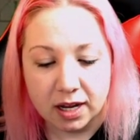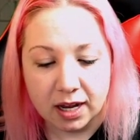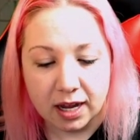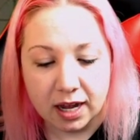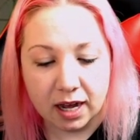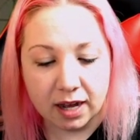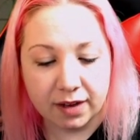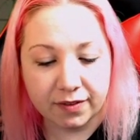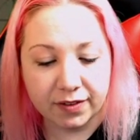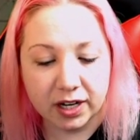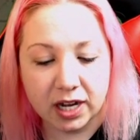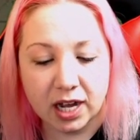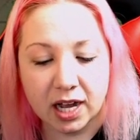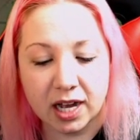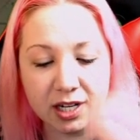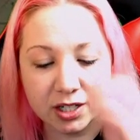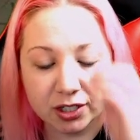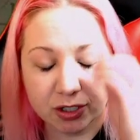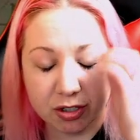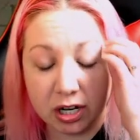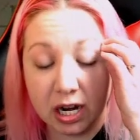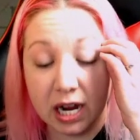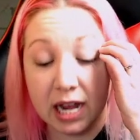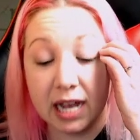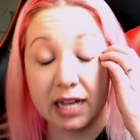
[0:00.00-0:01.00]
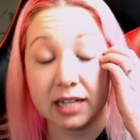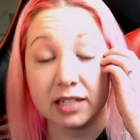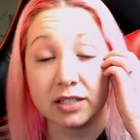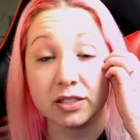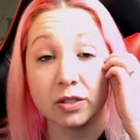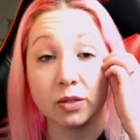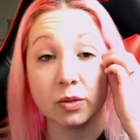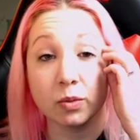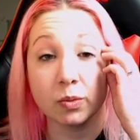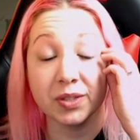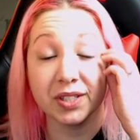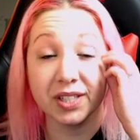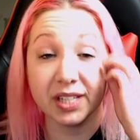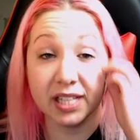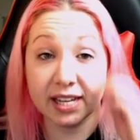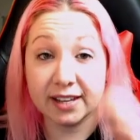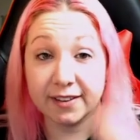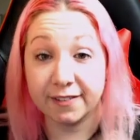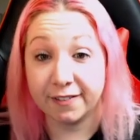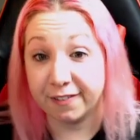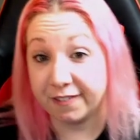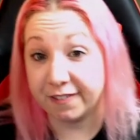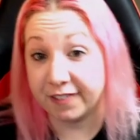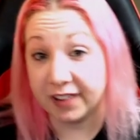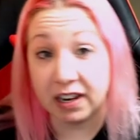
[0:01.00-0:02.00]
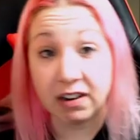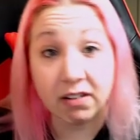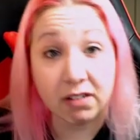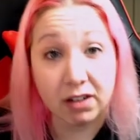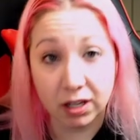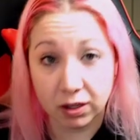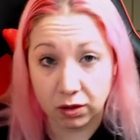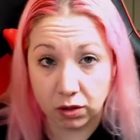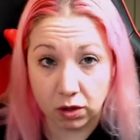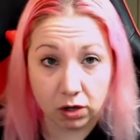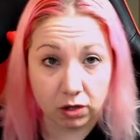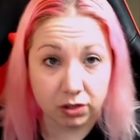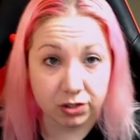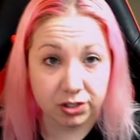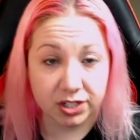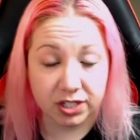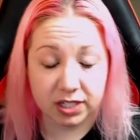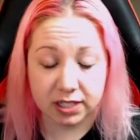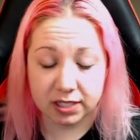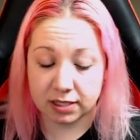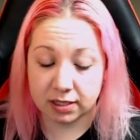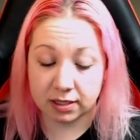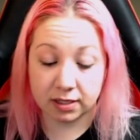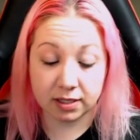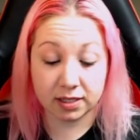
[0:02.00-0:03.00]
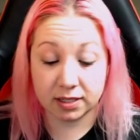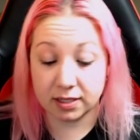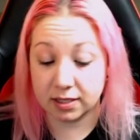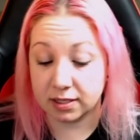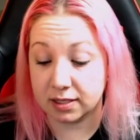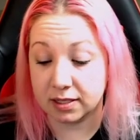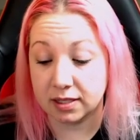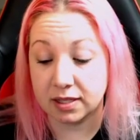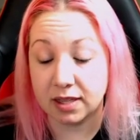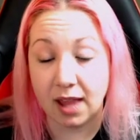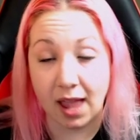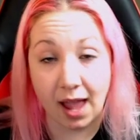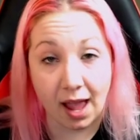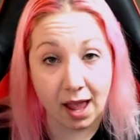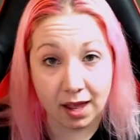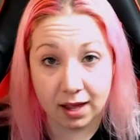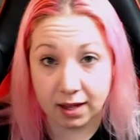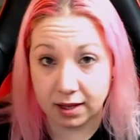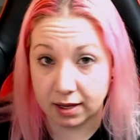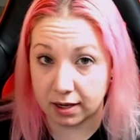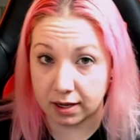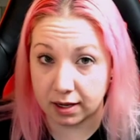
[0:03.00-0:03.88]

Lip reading: of a contract with a very large season. This is not